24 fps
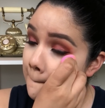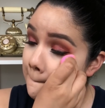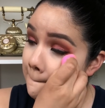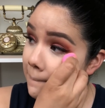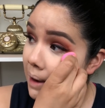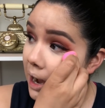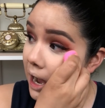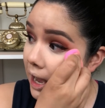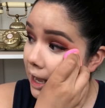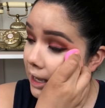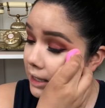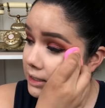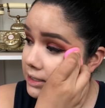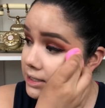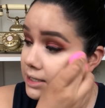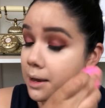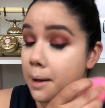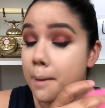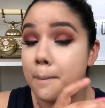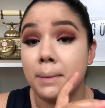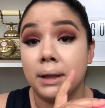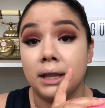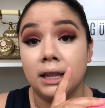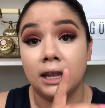But
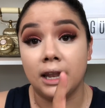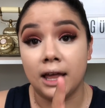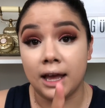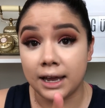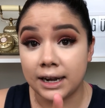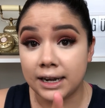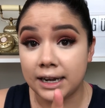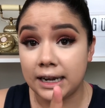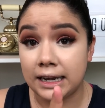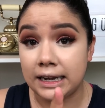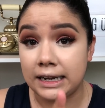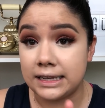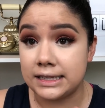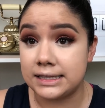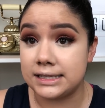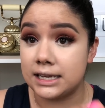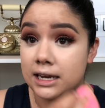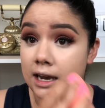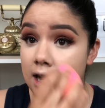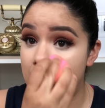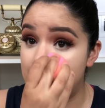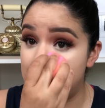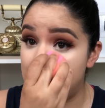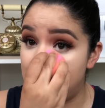Milani needs to
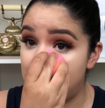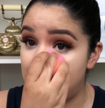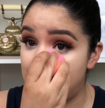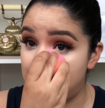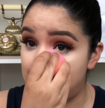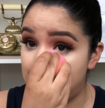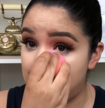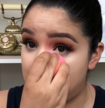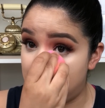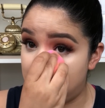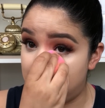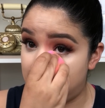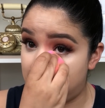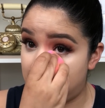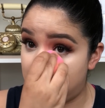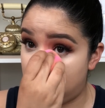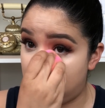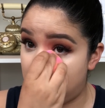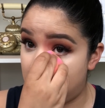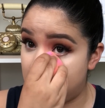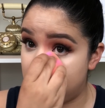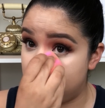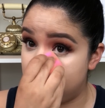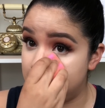come out with
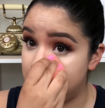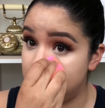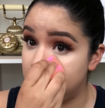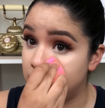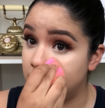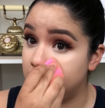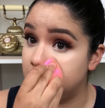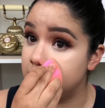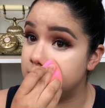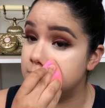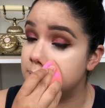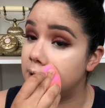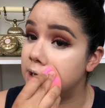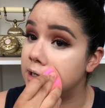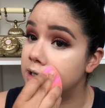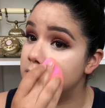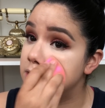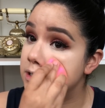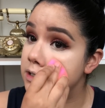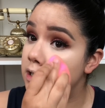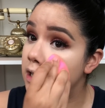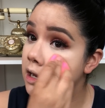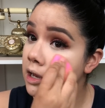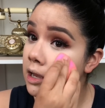a beauty
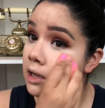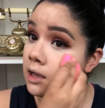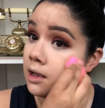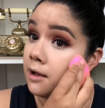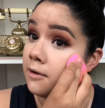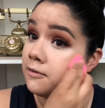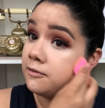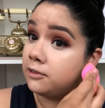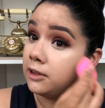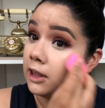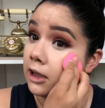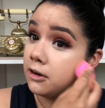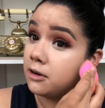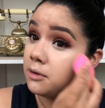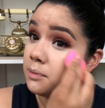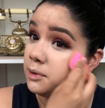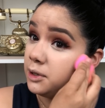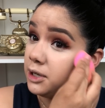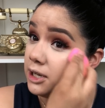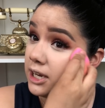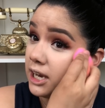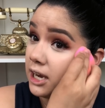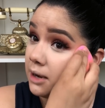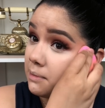sponge. Flower
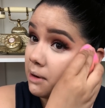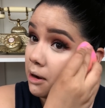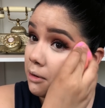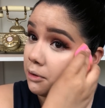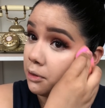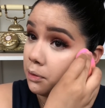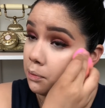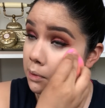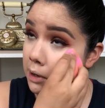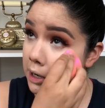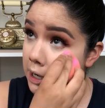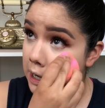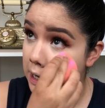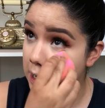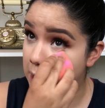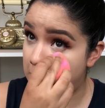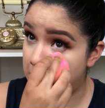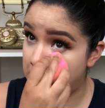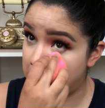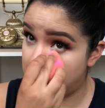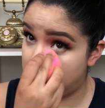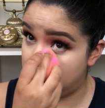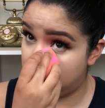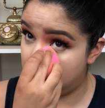Beauty came out with one and
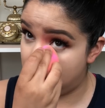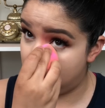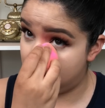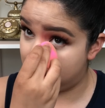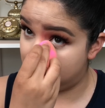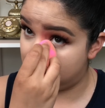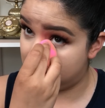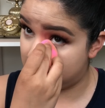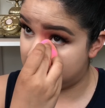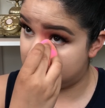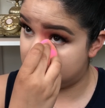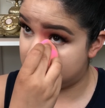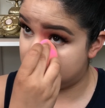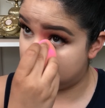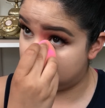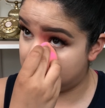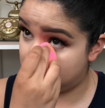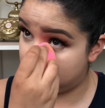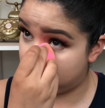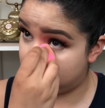I love it.